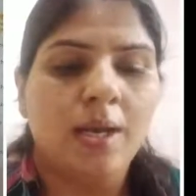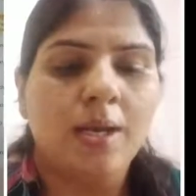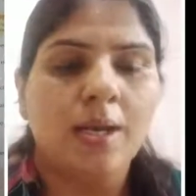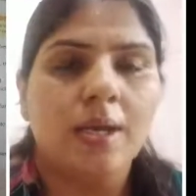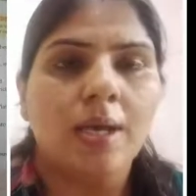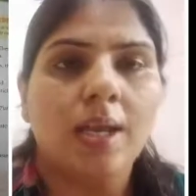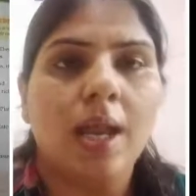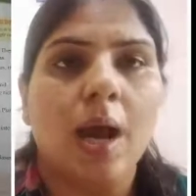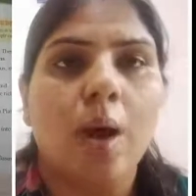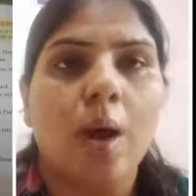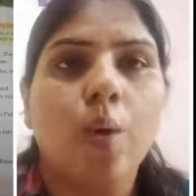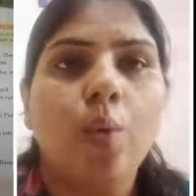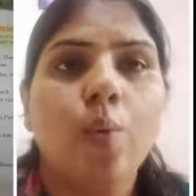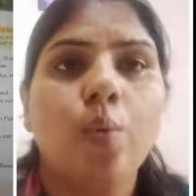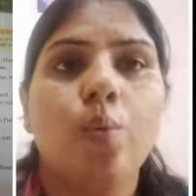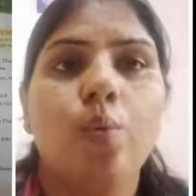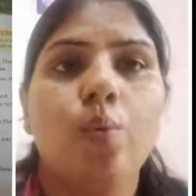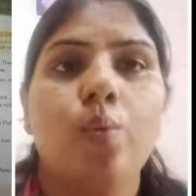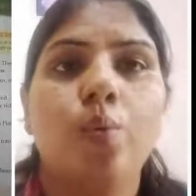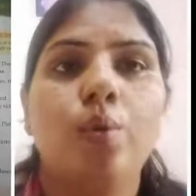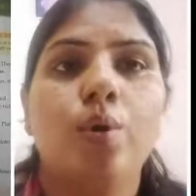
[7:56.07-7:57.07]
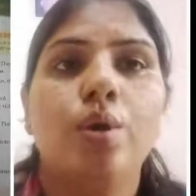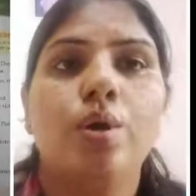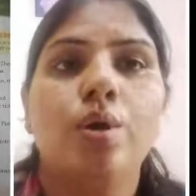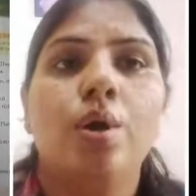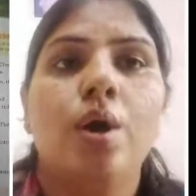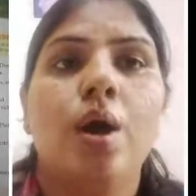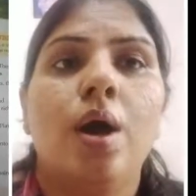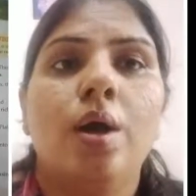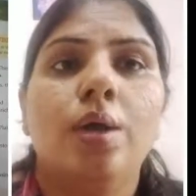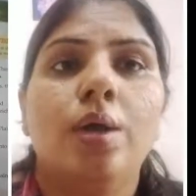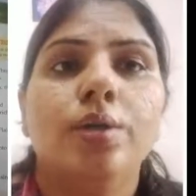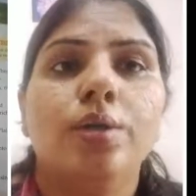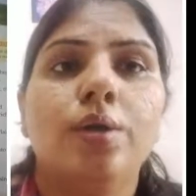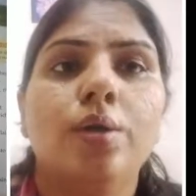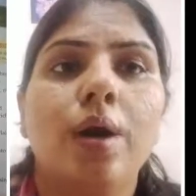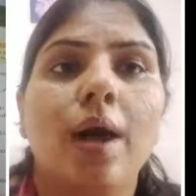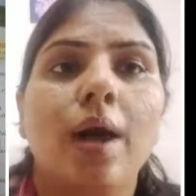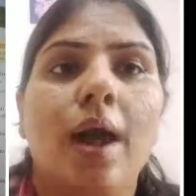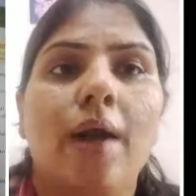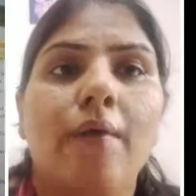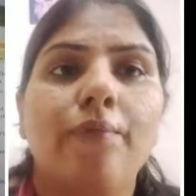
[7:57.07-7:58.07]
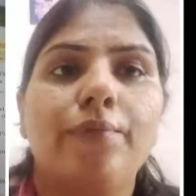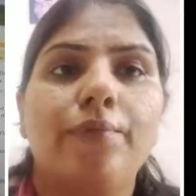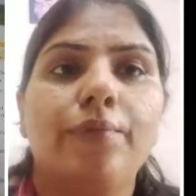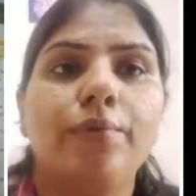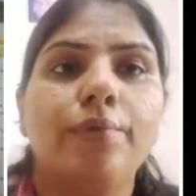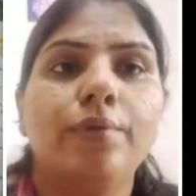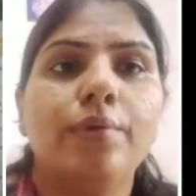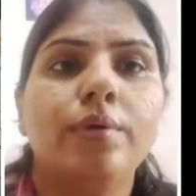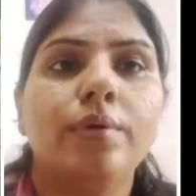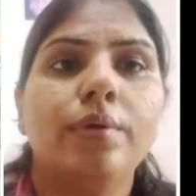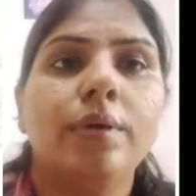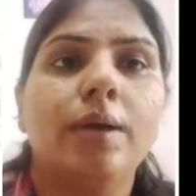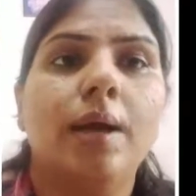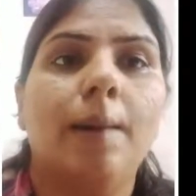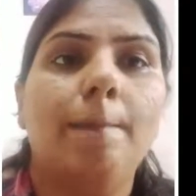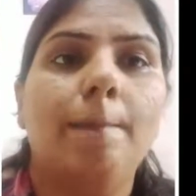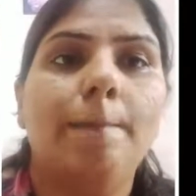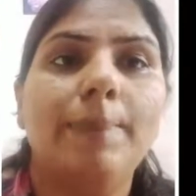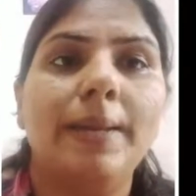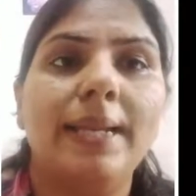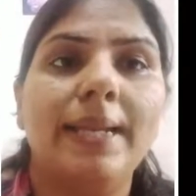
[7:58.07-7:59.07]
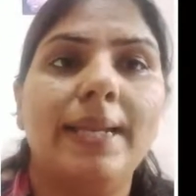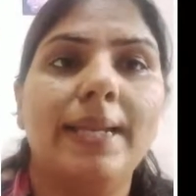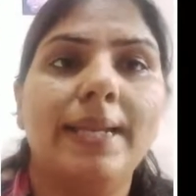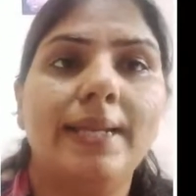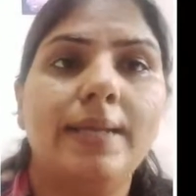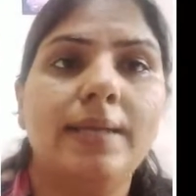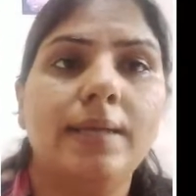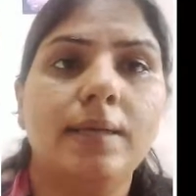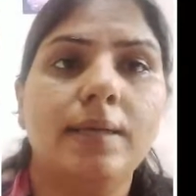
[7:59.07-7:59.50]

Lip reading: Now you have to complete